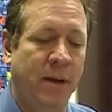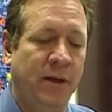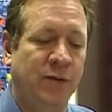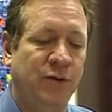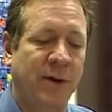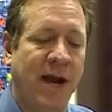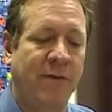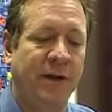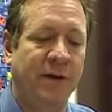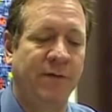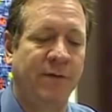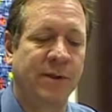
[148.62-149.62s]

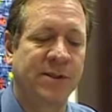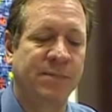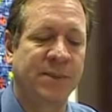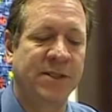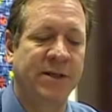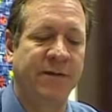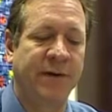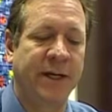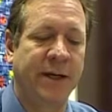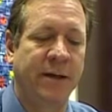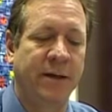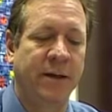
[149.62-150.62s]
traveling for a
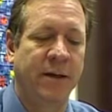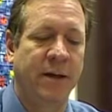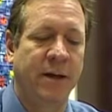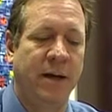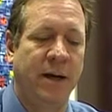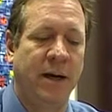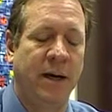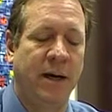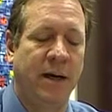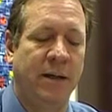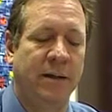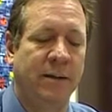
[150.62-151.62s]
specific
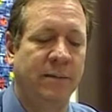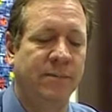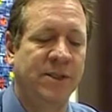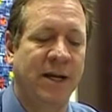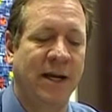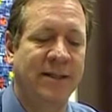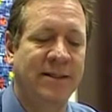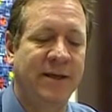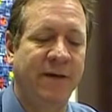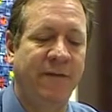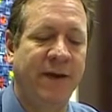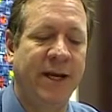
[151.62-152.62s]

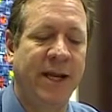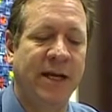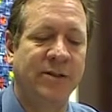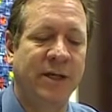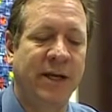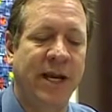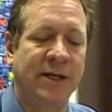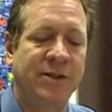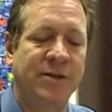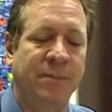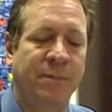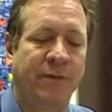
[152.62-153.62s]
scientific,
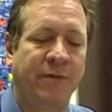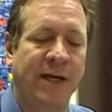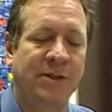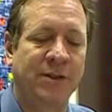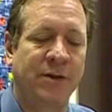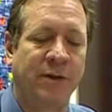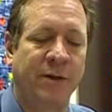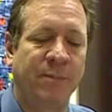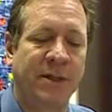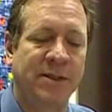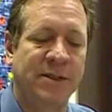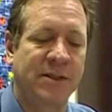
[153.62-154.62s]
educational, professional, or
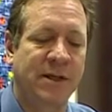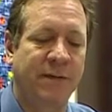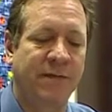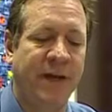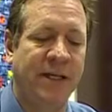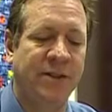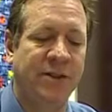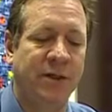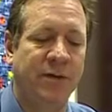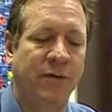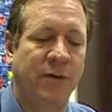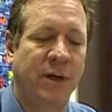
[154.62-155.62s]
business
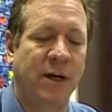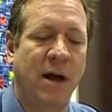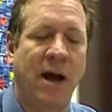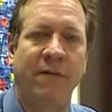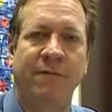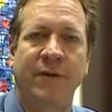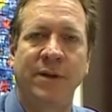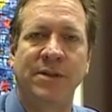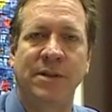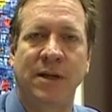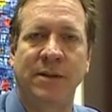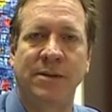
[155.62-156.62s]
convention or a
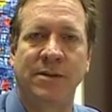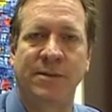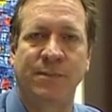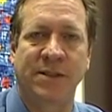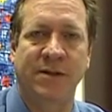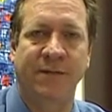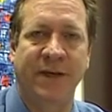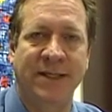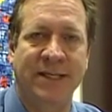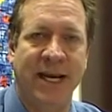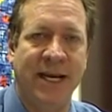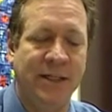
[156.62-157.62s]
conference on
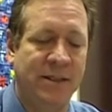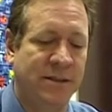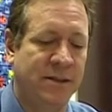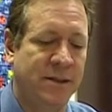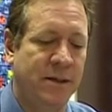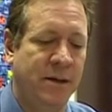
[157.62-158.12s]
specific dates,